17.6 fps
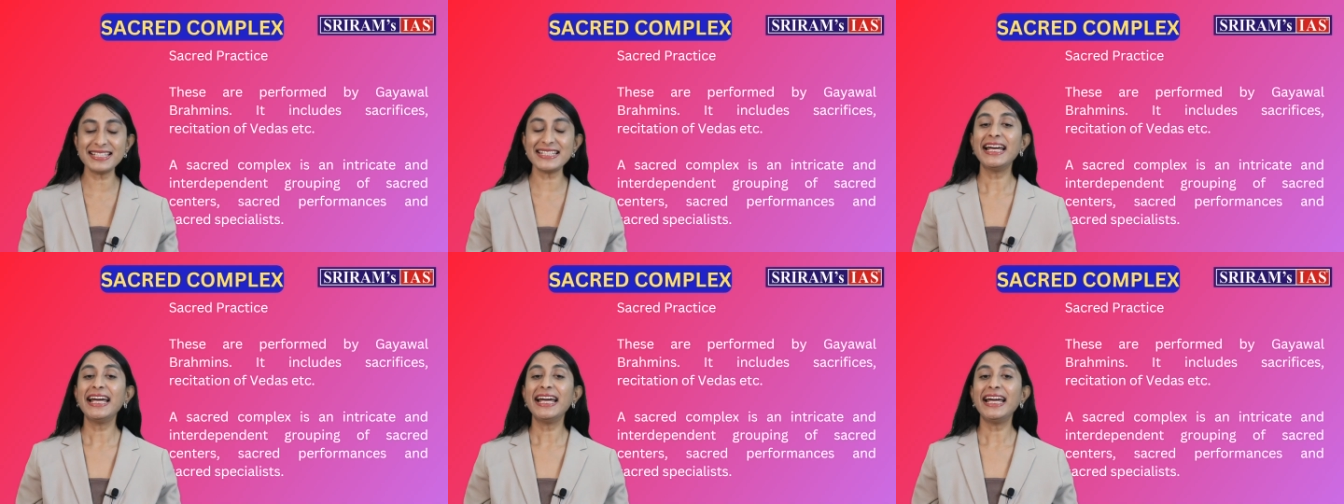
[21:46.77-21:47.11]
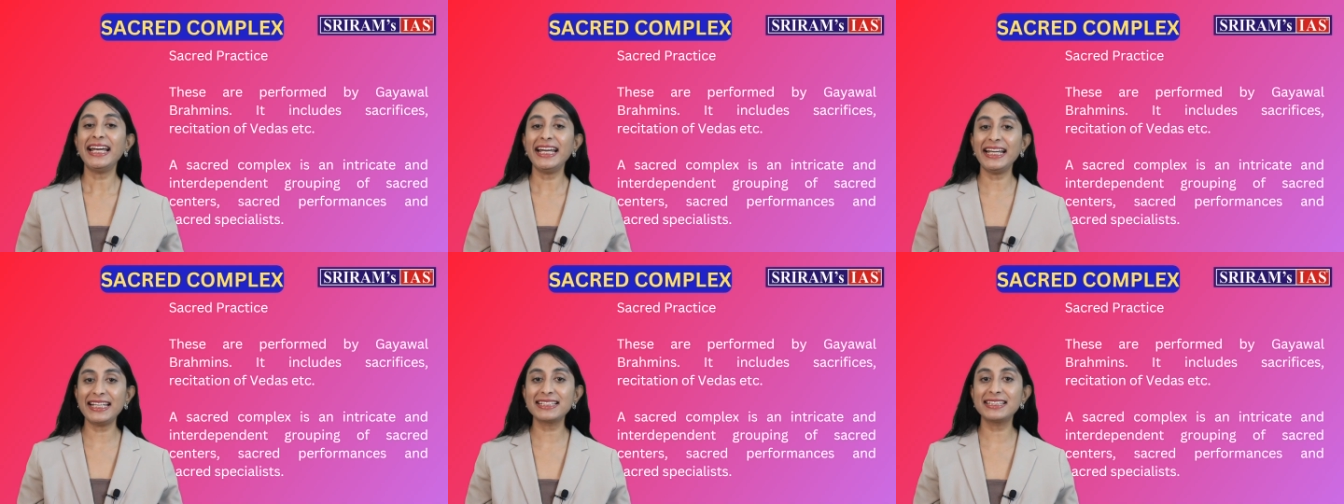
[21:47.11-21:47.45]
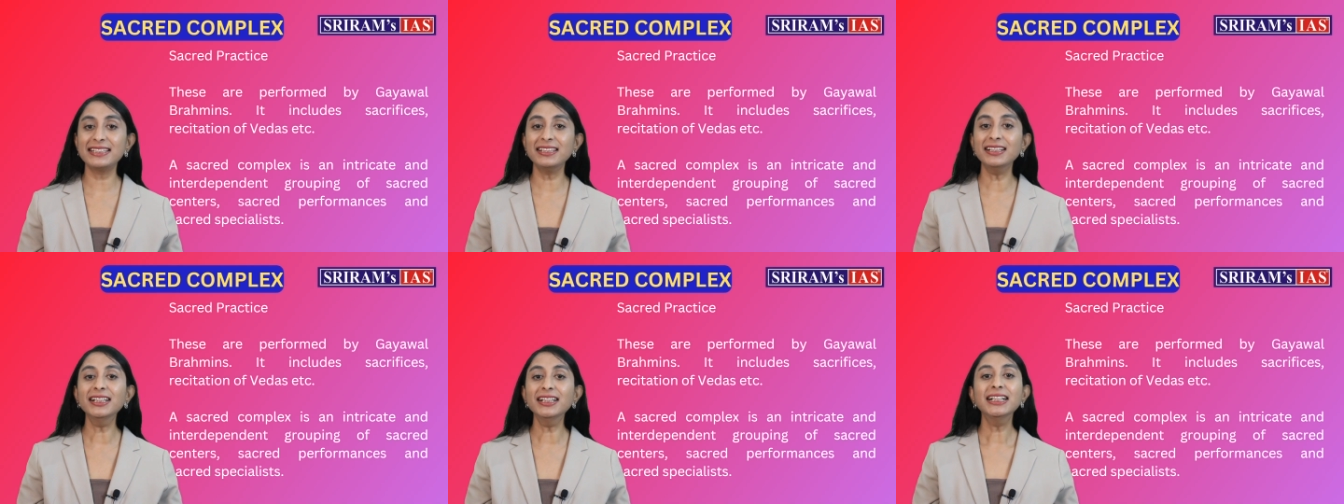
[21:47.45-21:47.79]
It is the
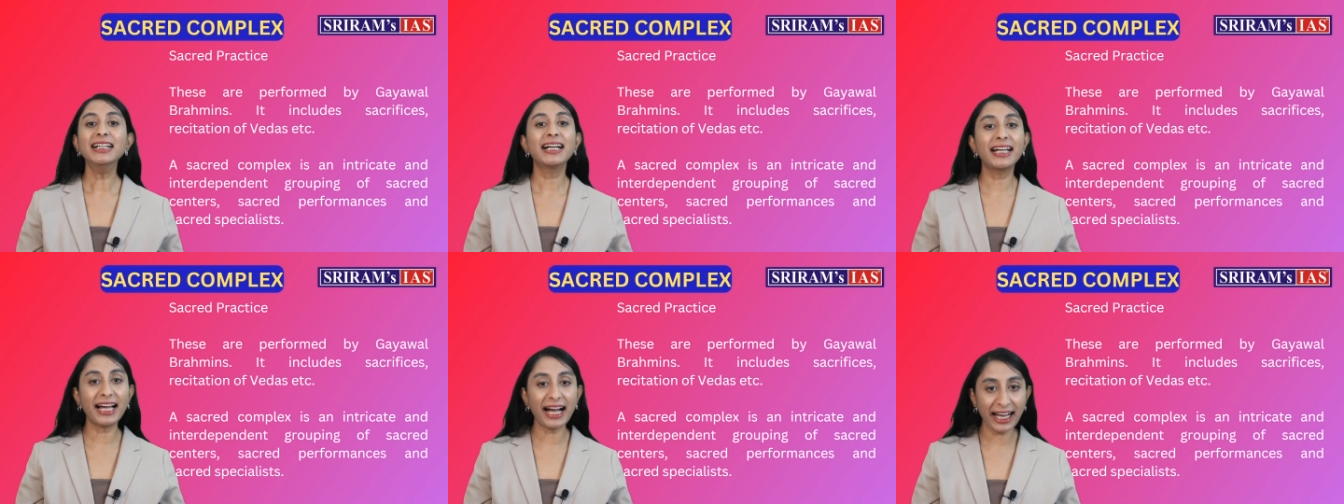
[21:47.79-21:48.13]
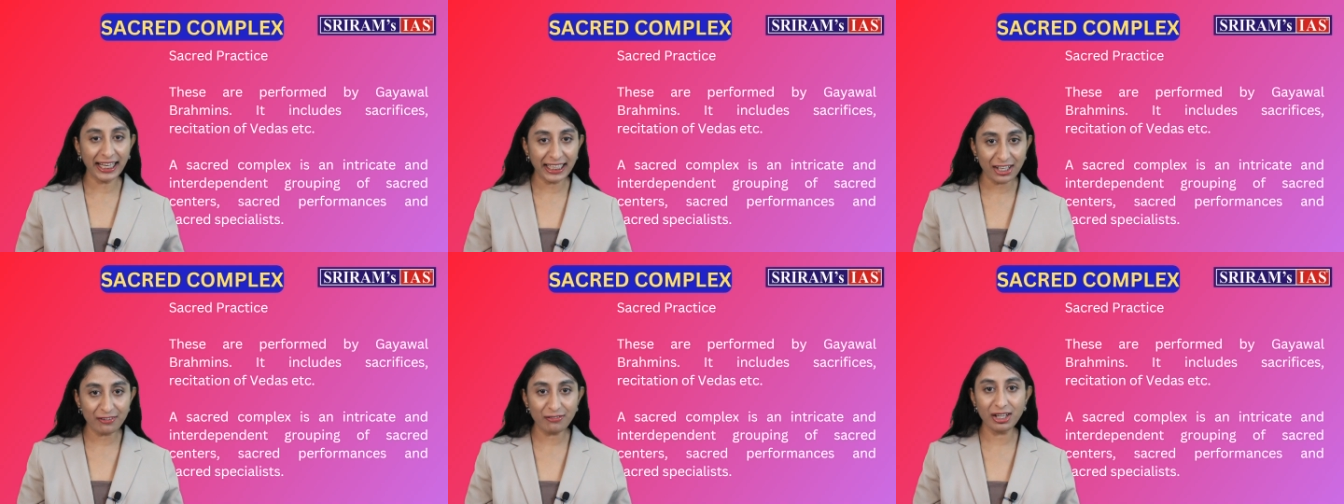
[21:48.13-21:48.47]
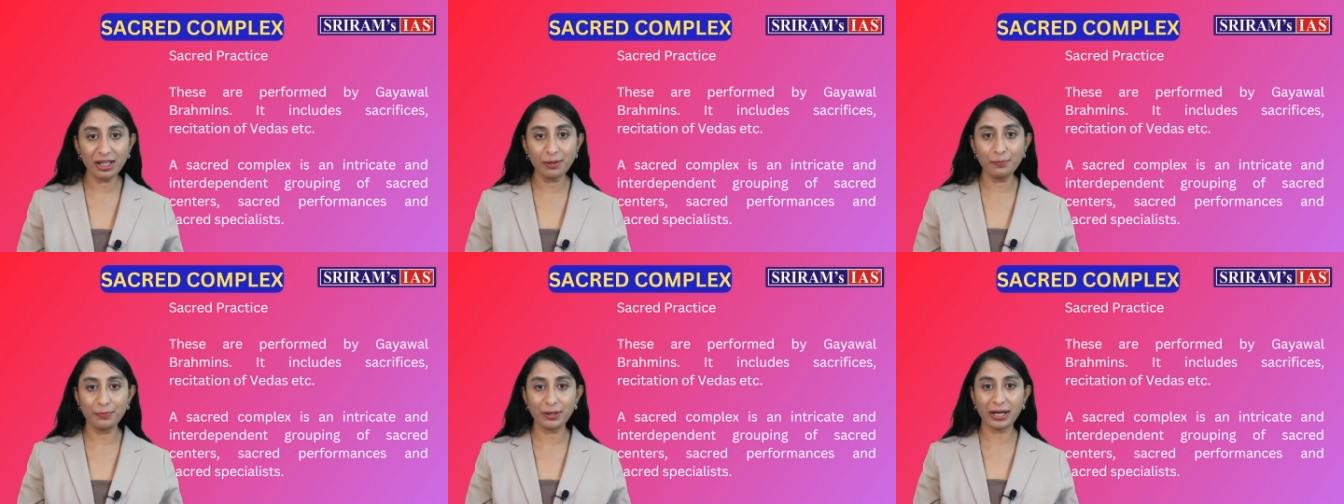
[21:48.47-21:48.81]
Gayawal
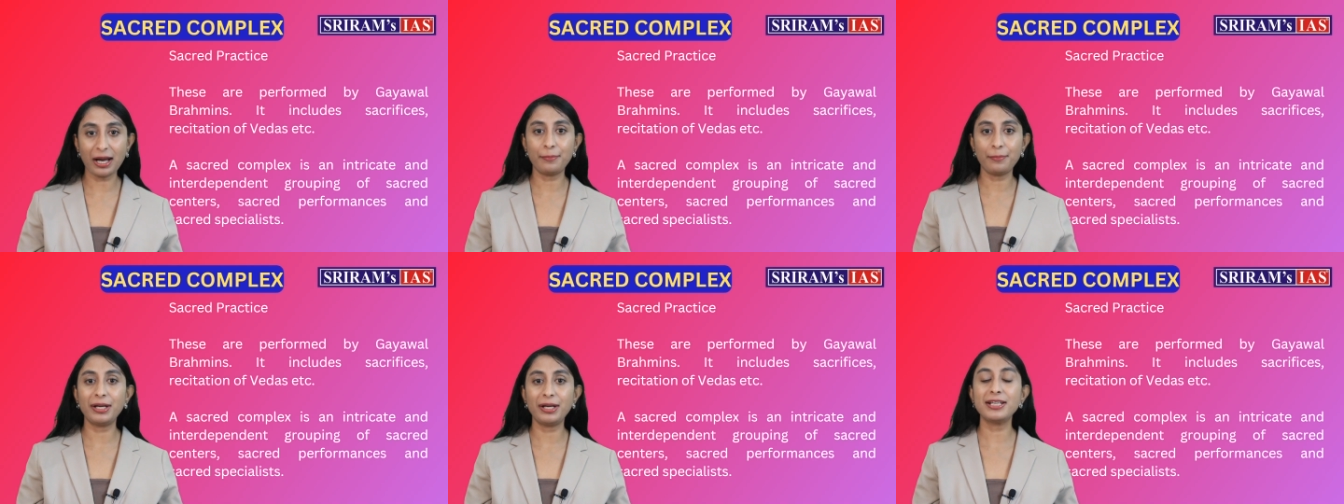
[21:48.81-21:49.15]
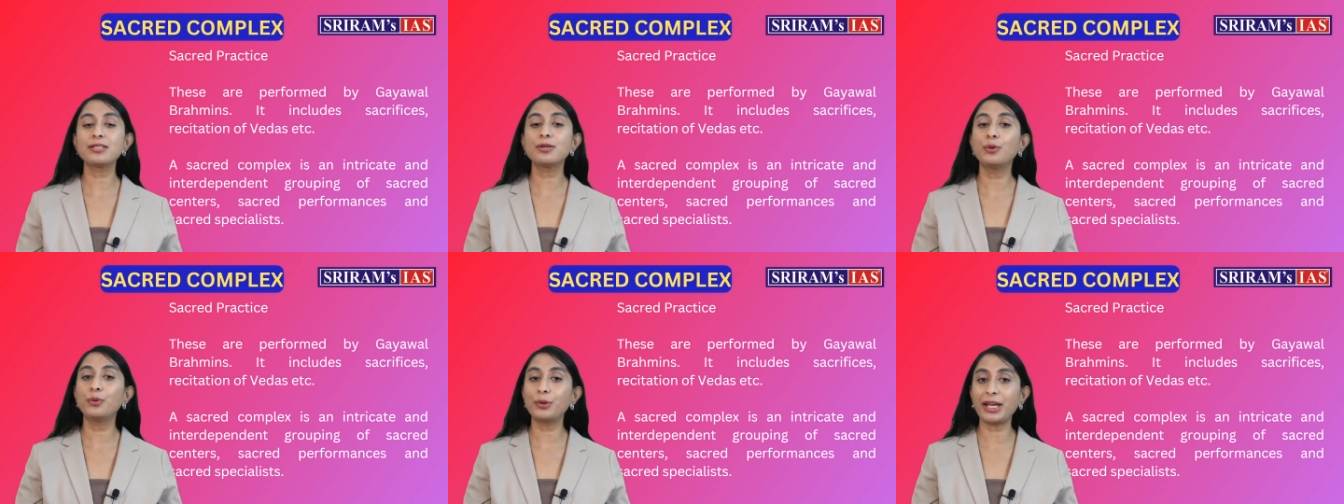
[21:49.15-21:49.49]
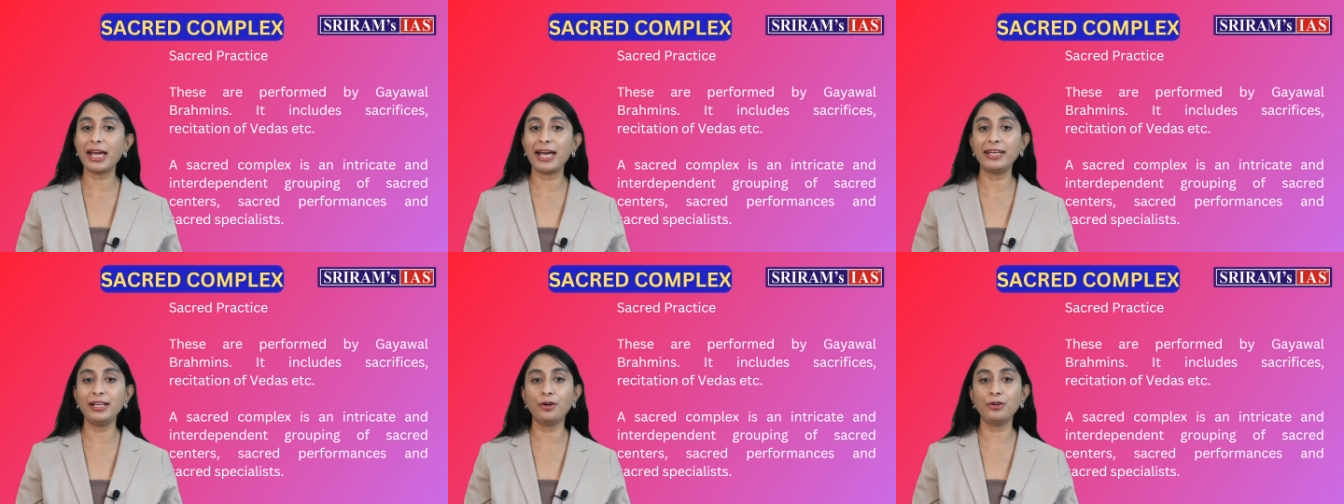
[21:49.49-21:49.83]
Brahmins who carry
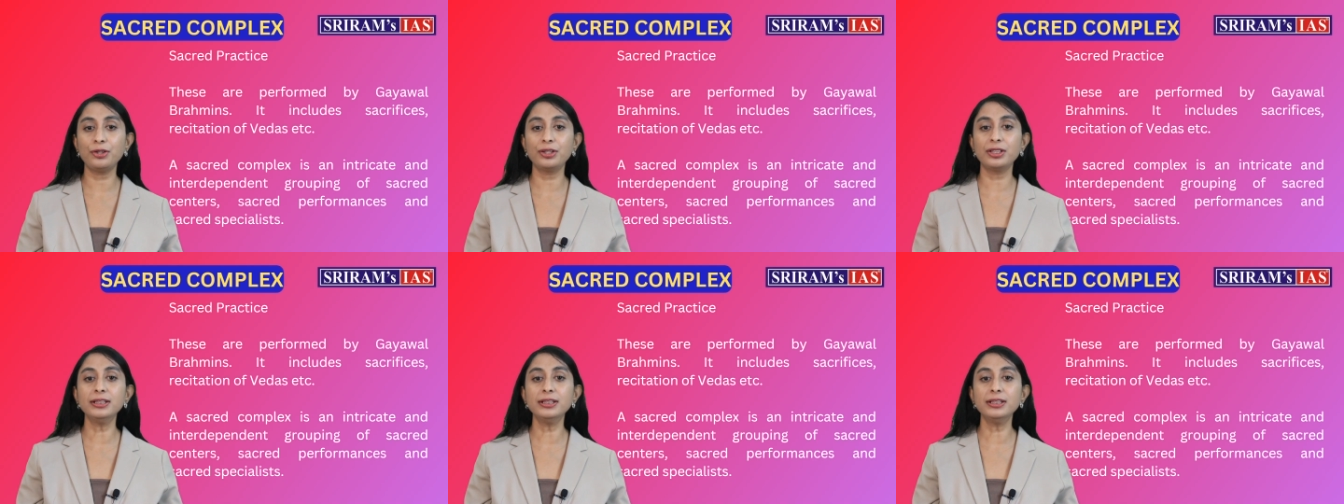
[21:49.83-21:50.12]
out the